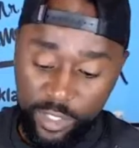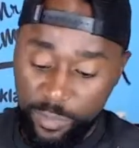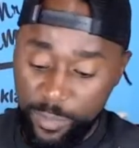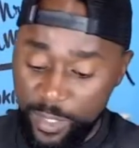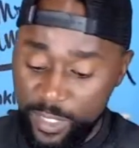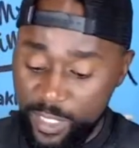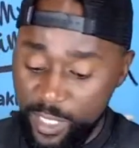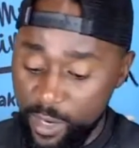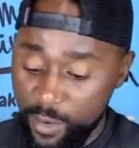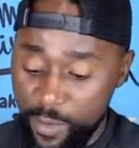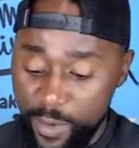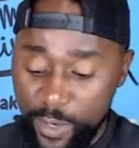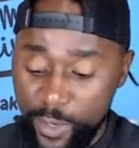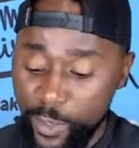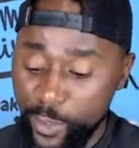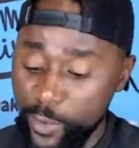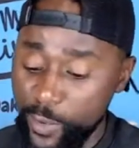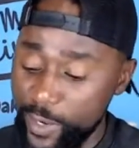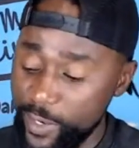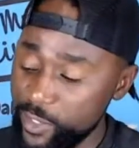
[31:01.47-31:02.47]

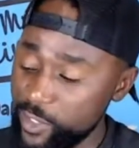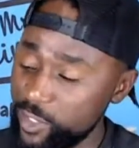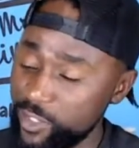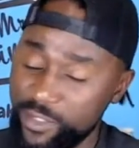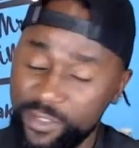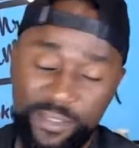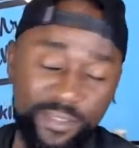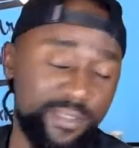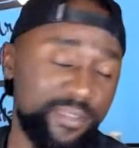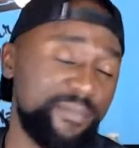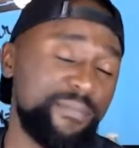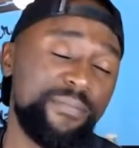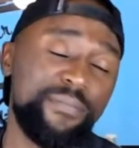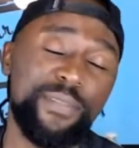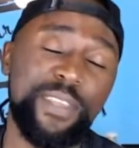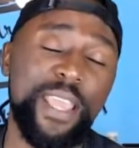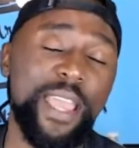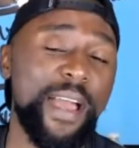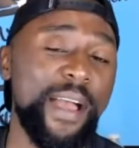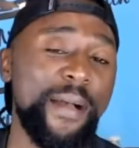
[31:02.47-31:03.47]
material and just,
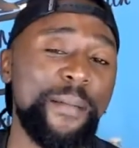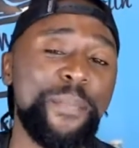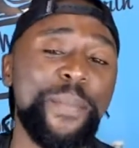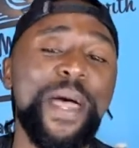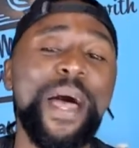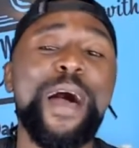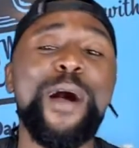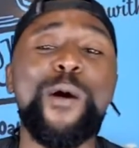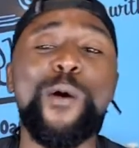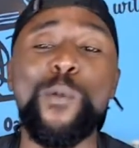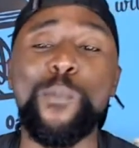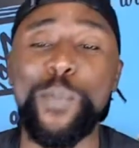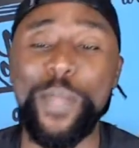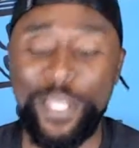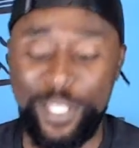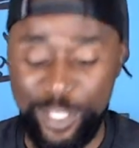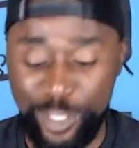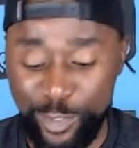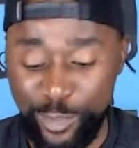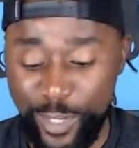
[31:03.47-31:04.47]
yeah, I hope
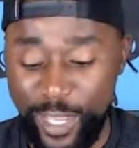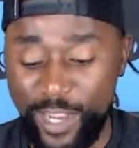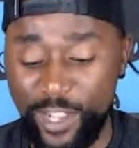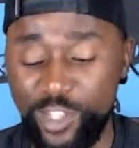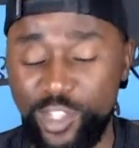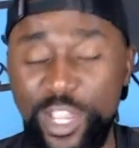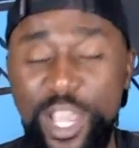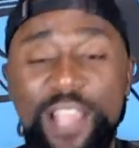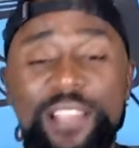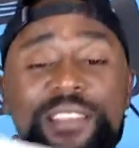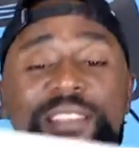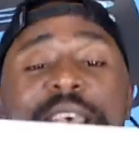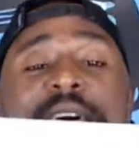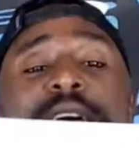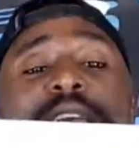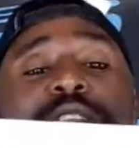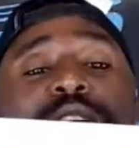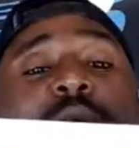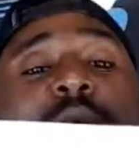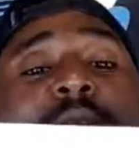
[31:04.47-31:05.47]
that you get a chance
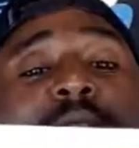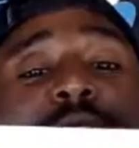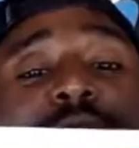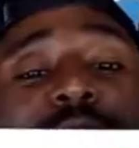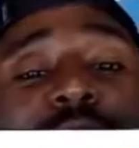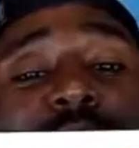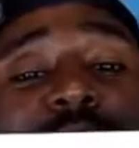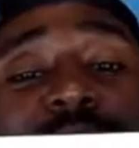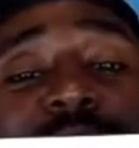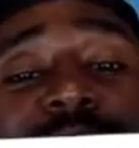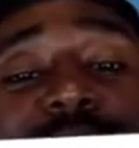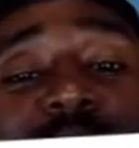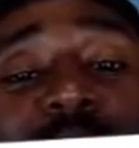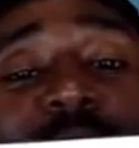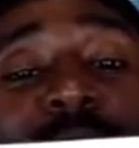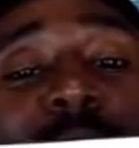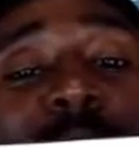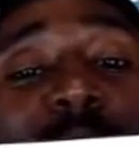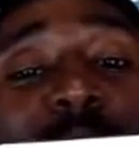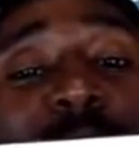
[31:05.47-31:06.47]
to have this
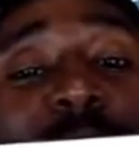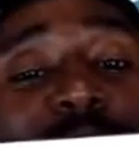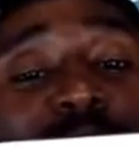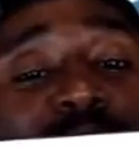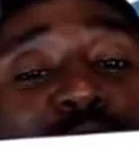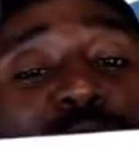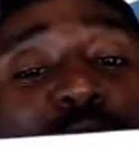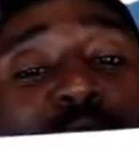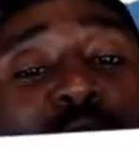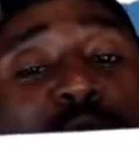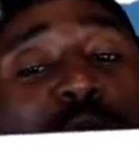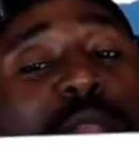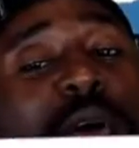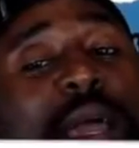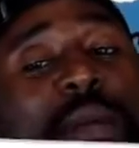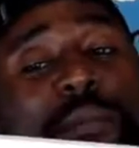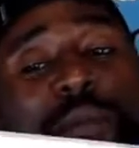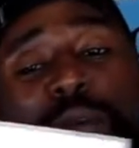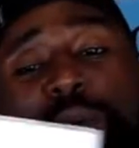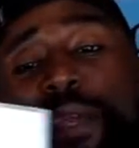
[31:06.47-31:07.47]
at your local
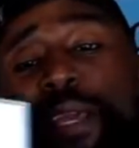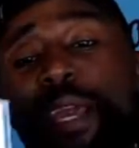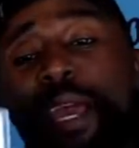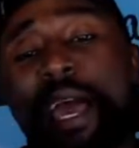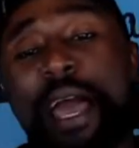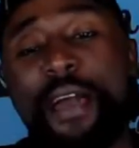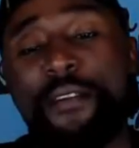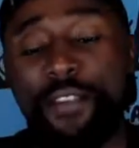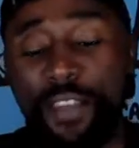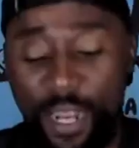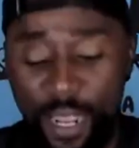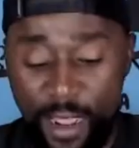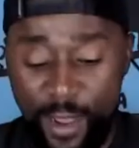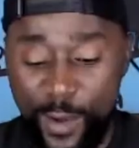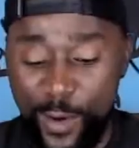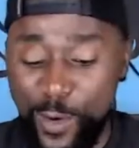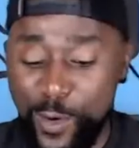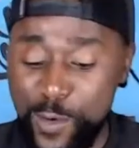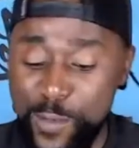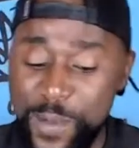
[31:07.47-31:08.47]
library. I have it at
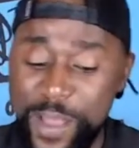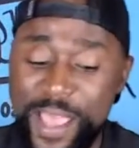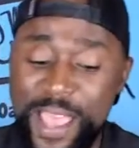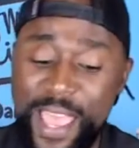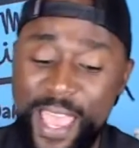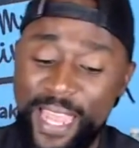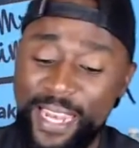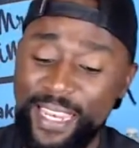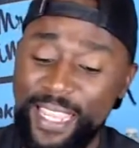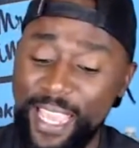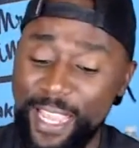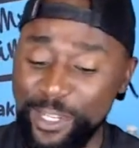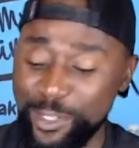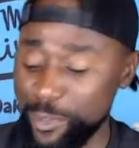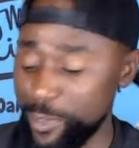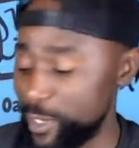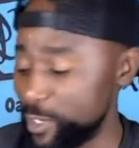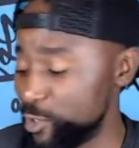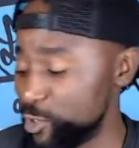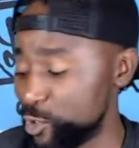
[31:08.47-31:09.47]
home and get
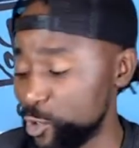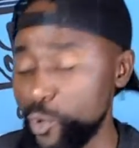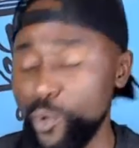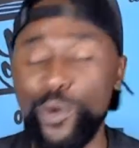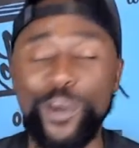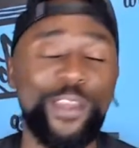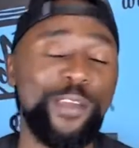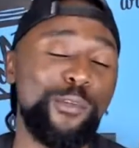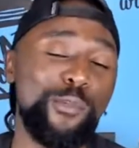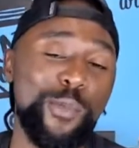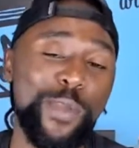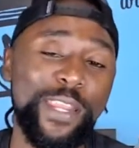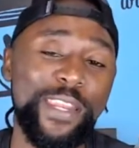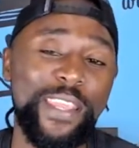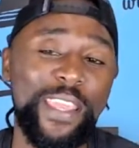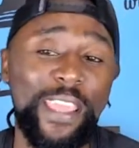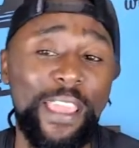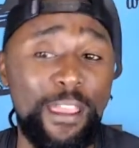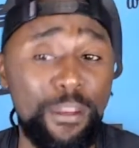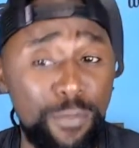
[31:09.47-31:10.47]
to enjoy
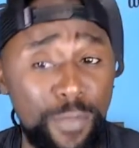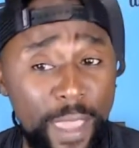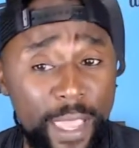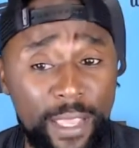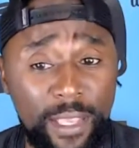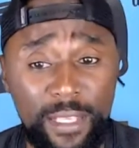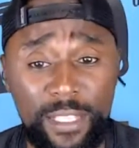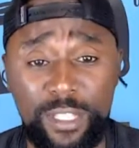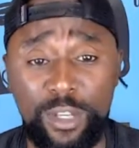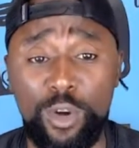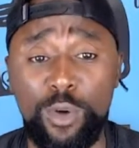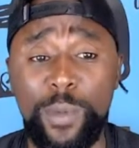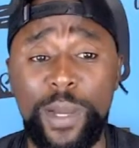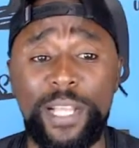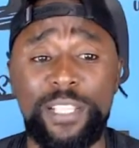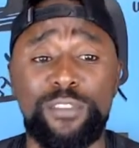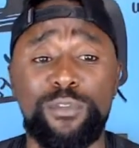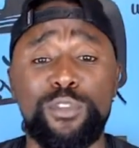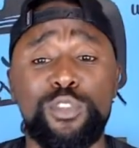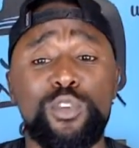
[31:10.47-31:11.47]
reading it. Thank you so
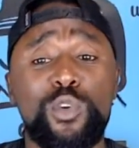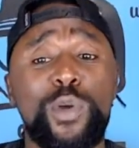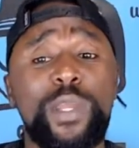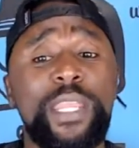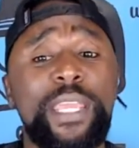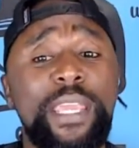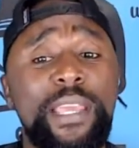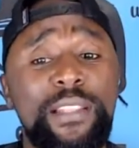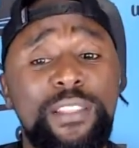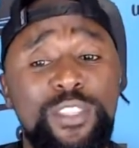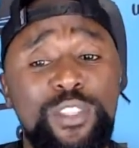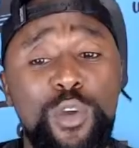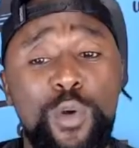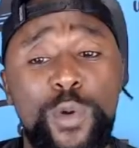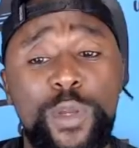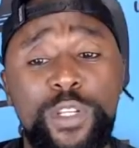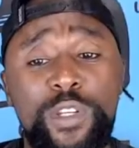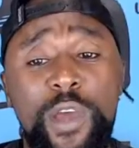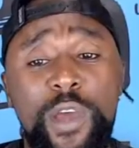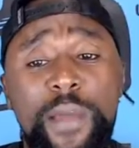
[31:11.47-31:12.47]
much for joining in
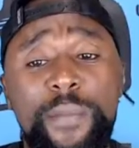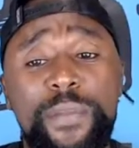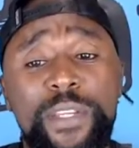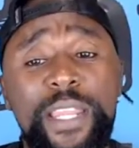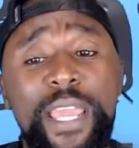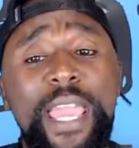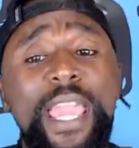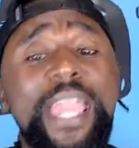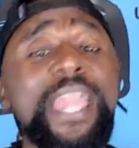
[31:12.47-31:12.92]
Storytime today.